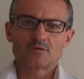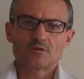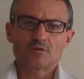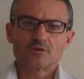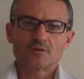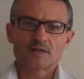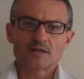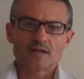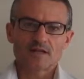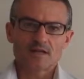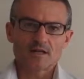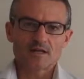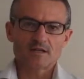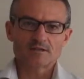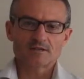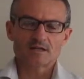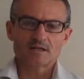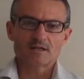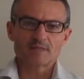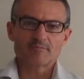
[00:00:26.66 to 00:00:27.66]

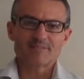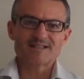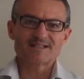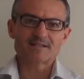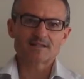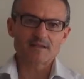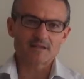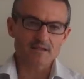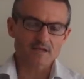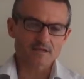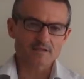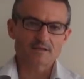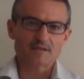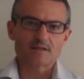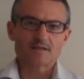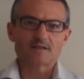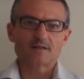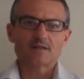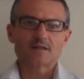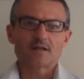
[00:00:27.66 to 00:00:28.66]
organize in Messina in
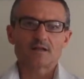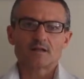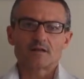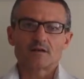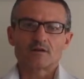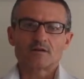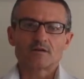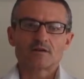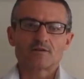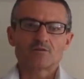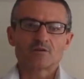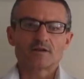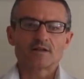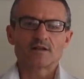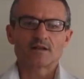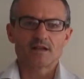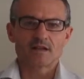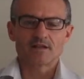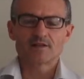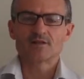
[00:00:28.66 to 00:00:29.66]
Sicily on the
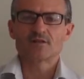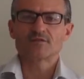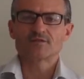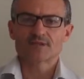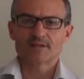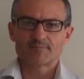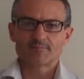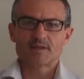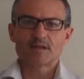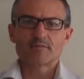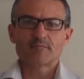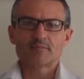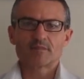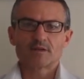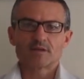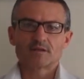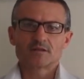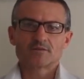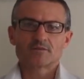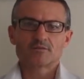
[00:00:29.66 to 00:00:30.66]
28th of
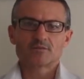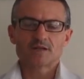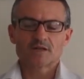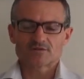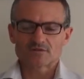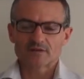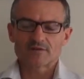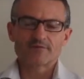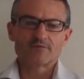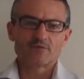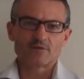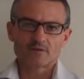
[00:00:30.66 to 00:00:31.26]
September 2014.